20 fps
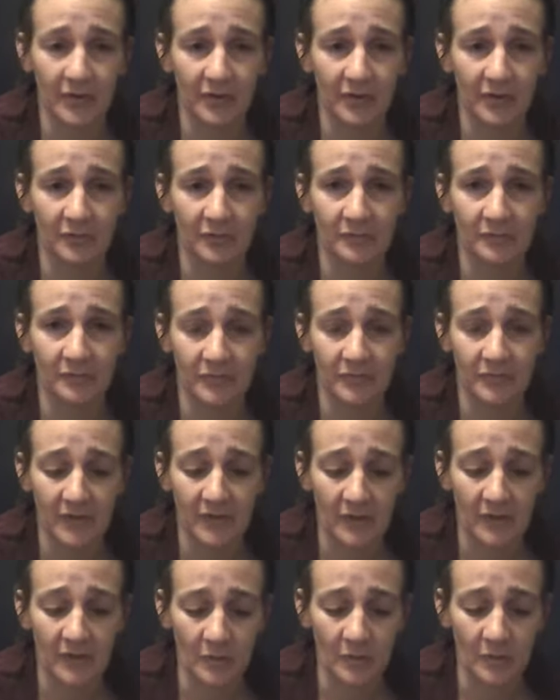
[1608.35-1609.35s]
you
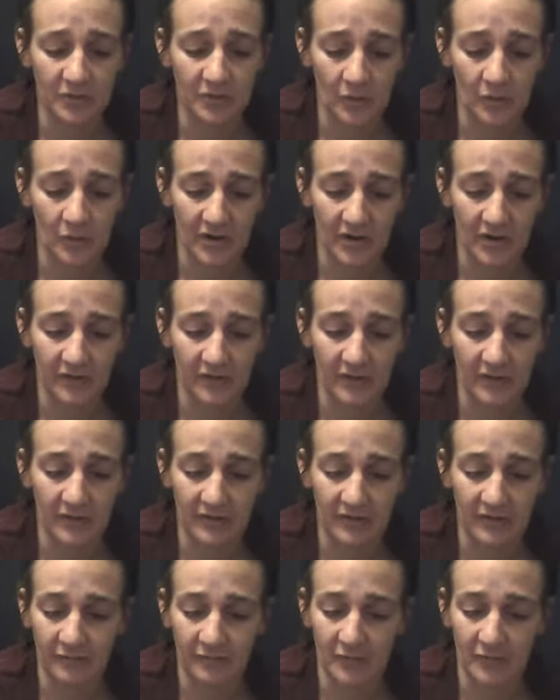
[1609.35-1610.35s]
when you're walking around
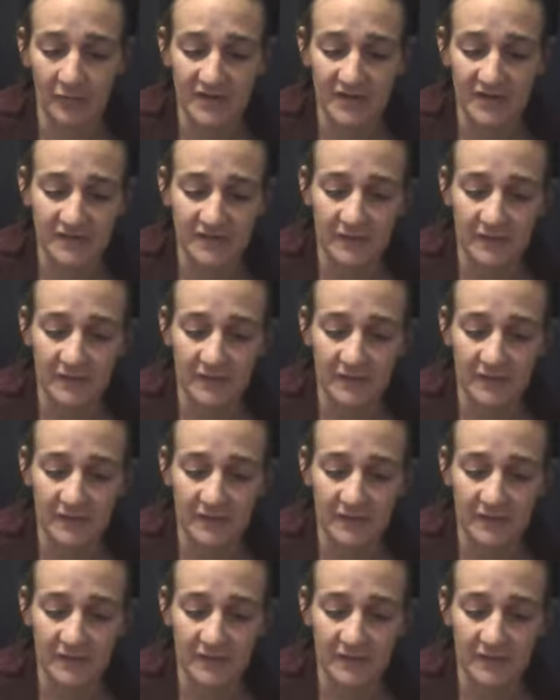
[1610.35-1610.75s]
in the forest.